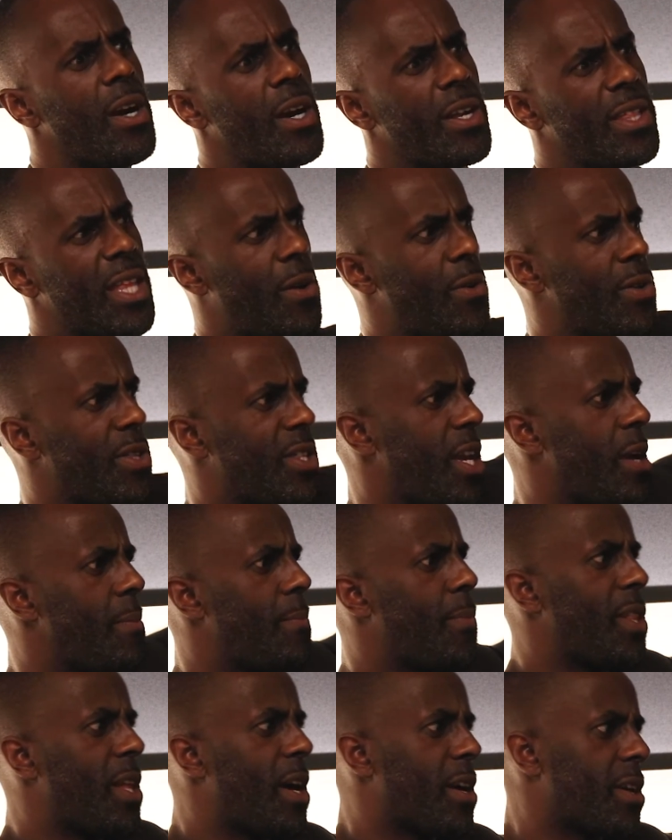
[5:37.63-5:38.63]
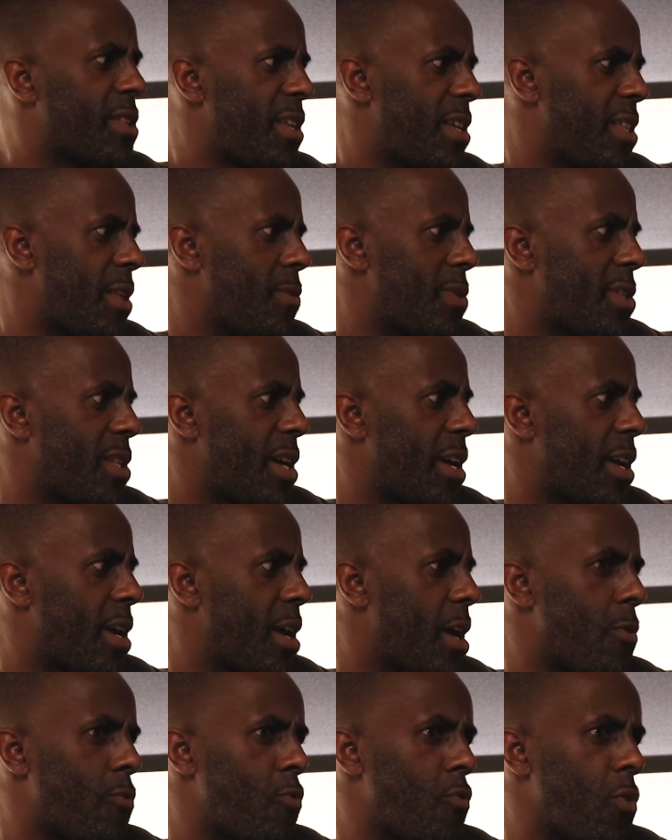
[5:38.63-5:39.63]
and that was it. But like I say, it was like
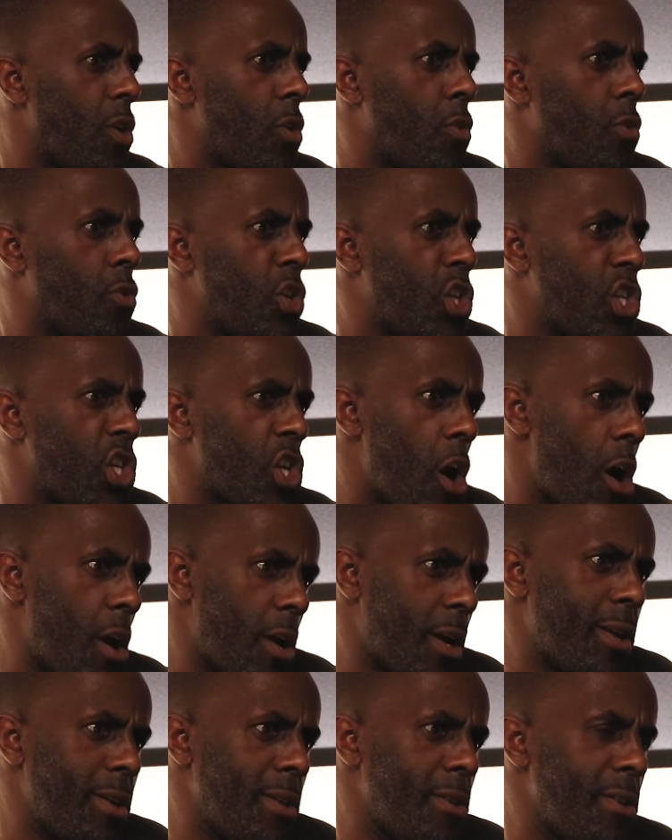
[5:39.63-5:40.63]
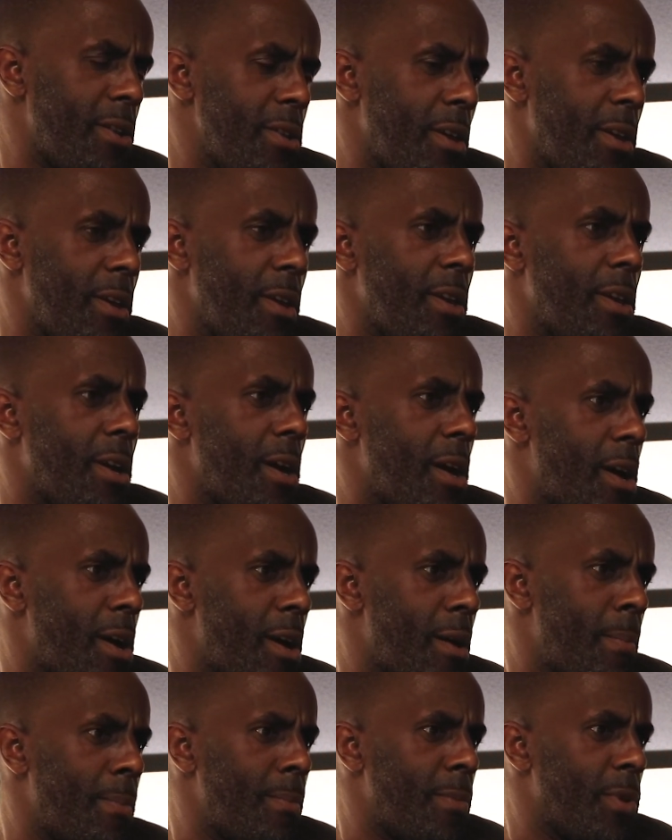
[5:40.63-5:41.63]
a real shock.
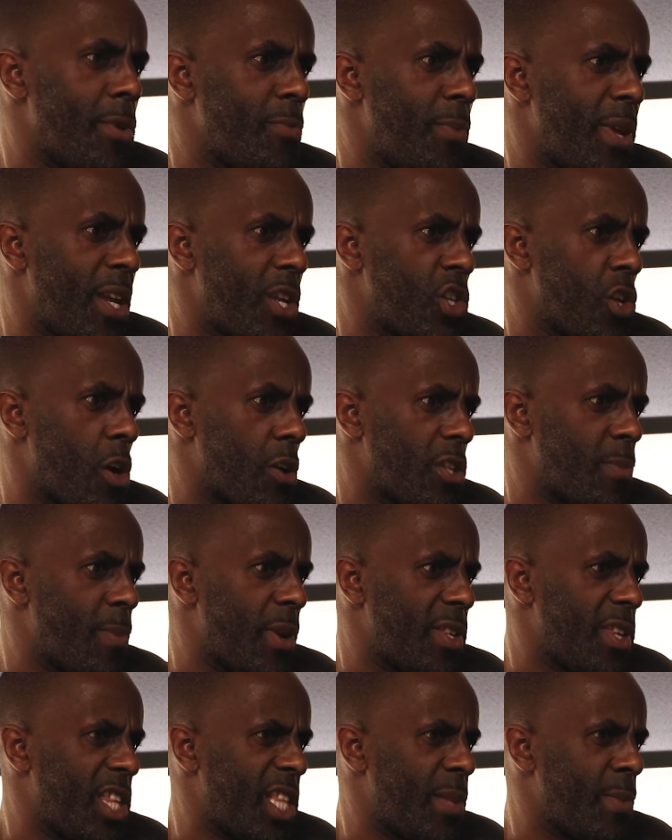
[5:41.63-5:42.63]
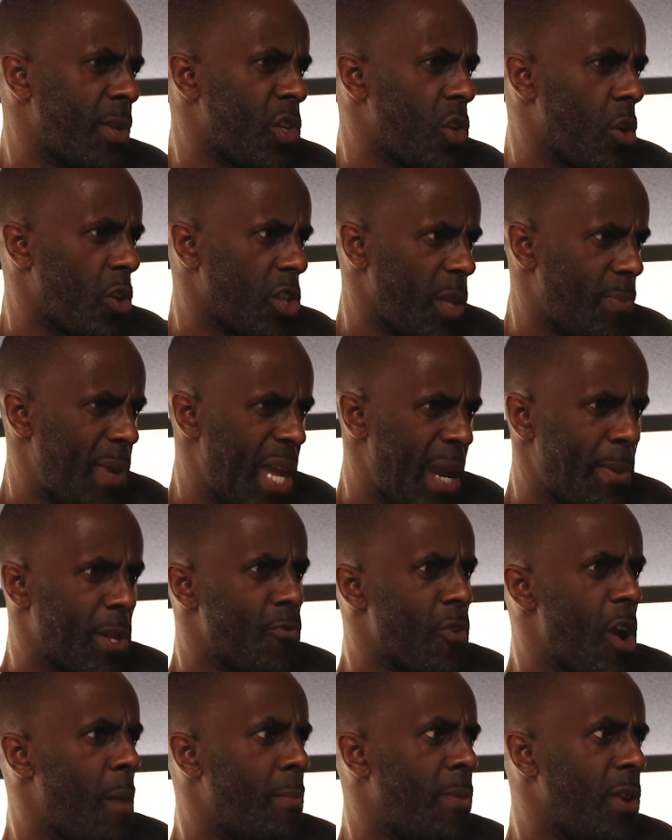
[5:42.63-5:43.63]
It was a big shock to my system and shock to the people
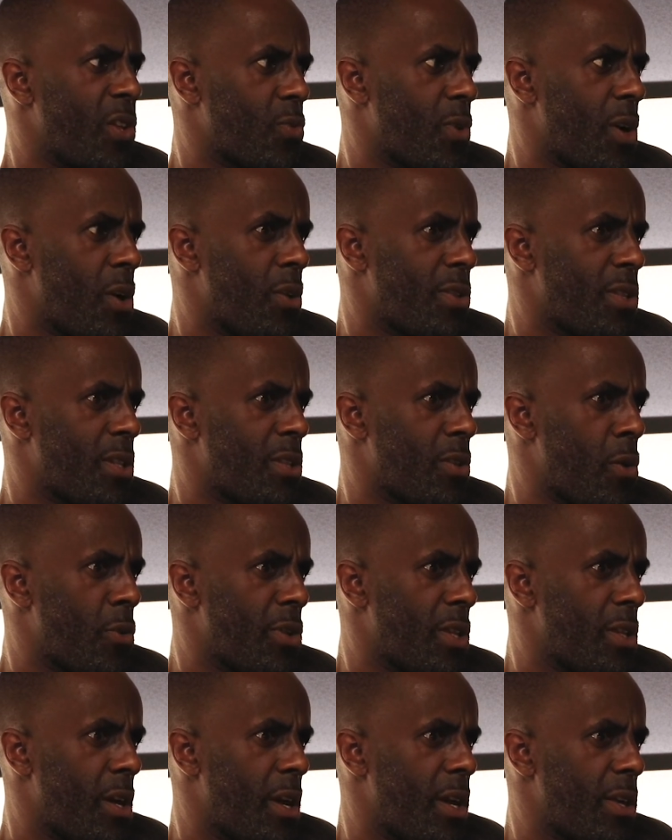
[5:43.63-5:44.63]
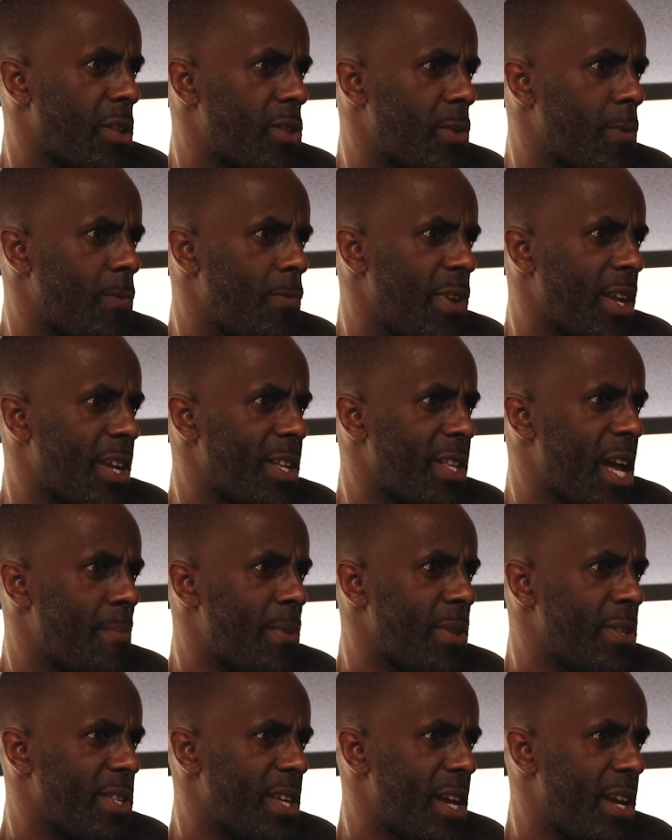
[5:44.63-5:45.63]
around me as well to know that like something can
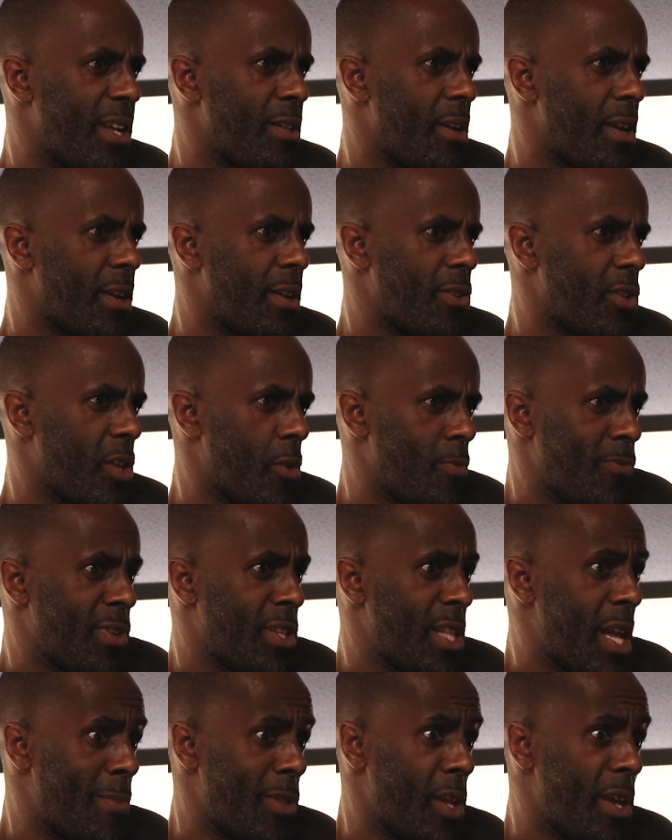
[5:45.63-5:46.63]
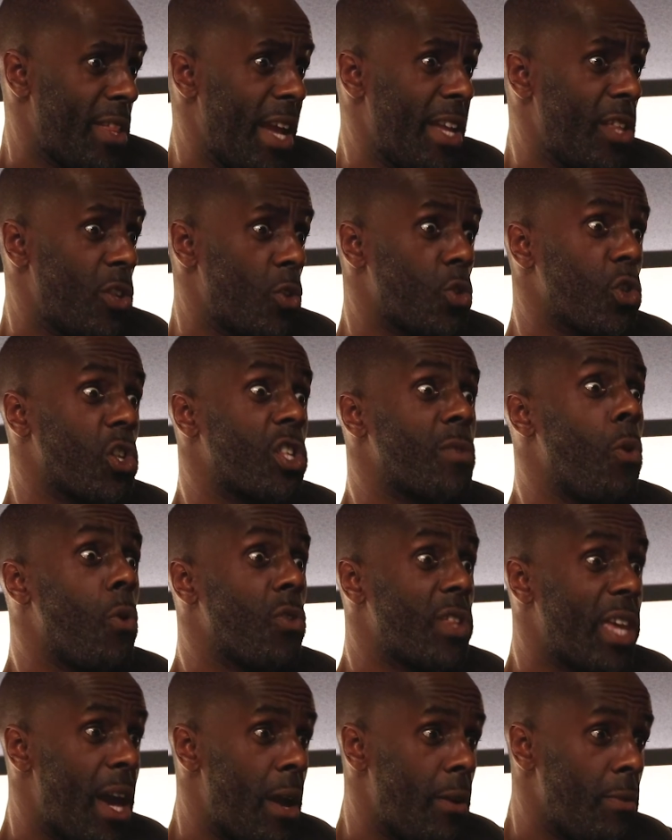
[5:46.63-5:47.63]
happen to that in like something can happen like that in such a
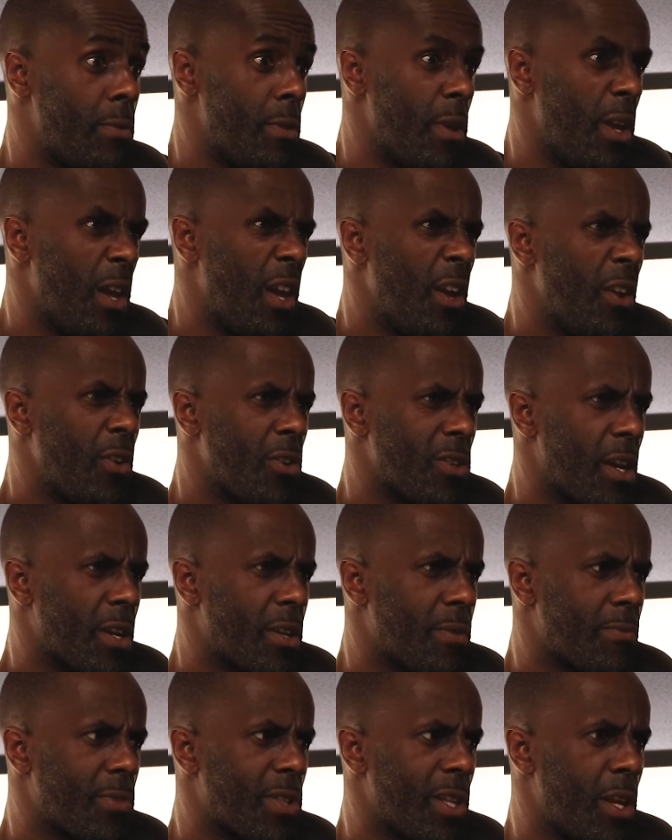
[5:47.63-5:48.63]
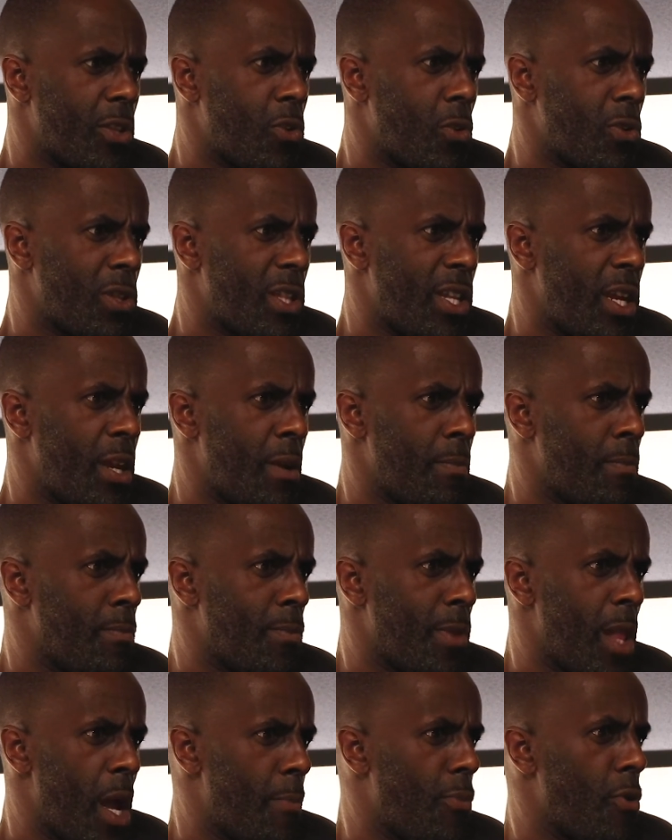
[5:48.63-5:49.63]
small town. Yeah. Cause Dudley
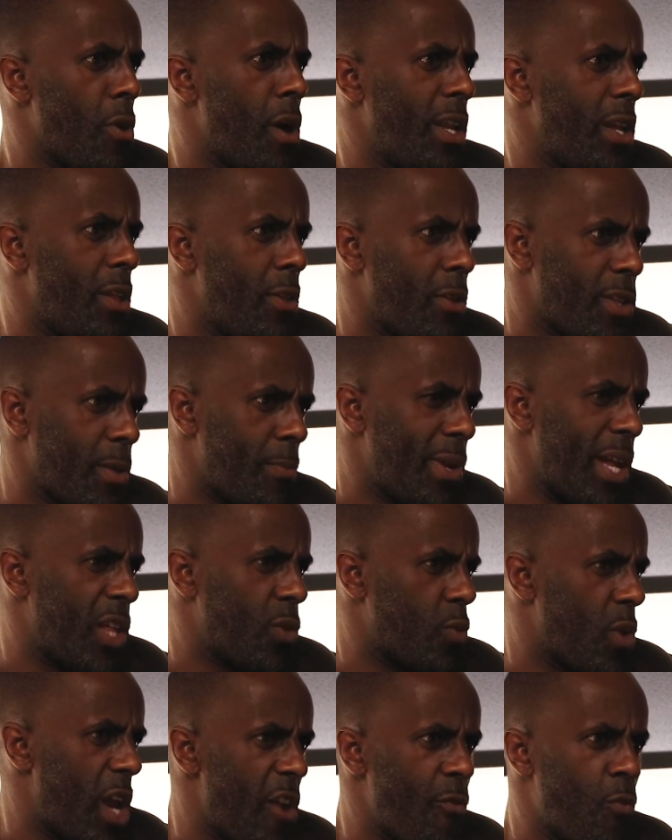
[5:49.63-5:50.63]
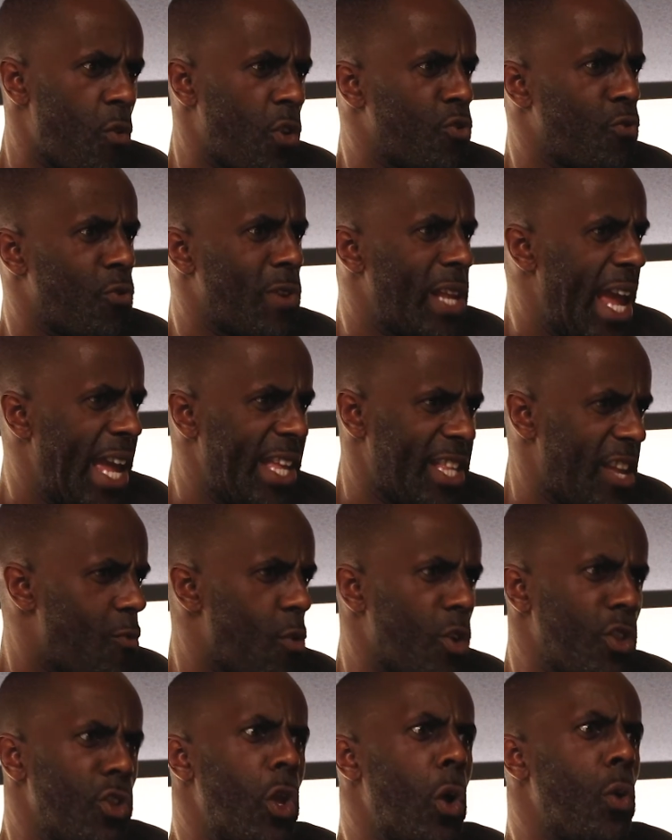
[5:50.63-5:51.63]
and like Bryan Hill is a place where everyone's related,
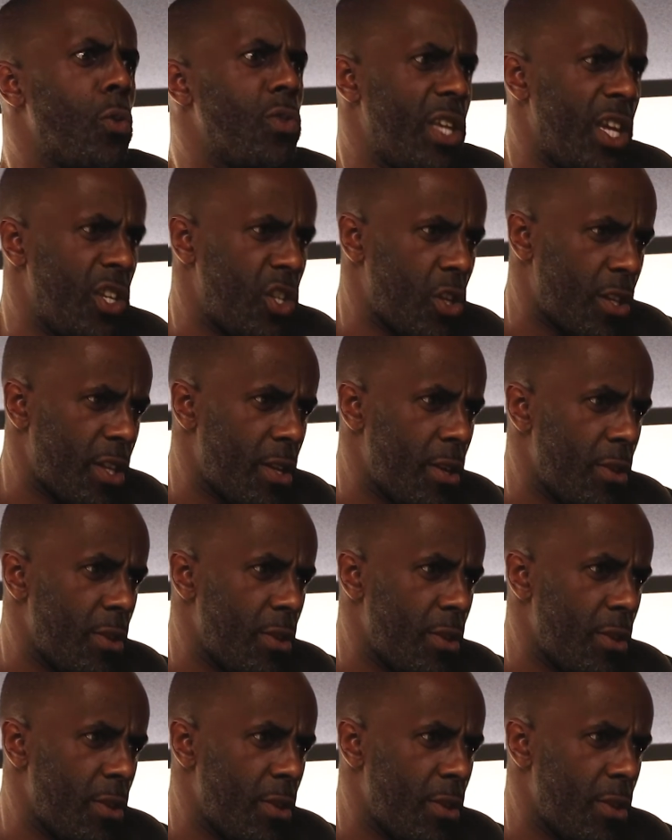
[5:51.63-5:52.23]
everyone knows each other.